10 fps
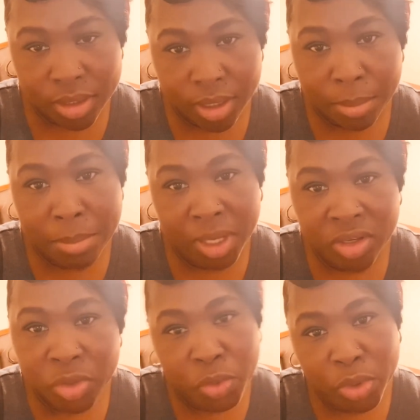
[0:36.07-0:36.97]
make
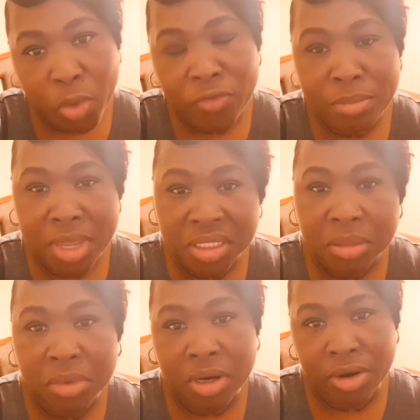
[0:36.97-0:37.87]
sure to make some
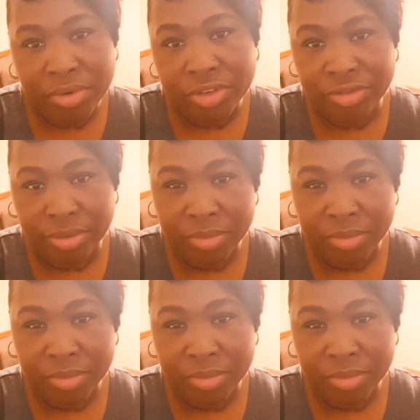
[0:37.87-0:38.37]
curry shrimp,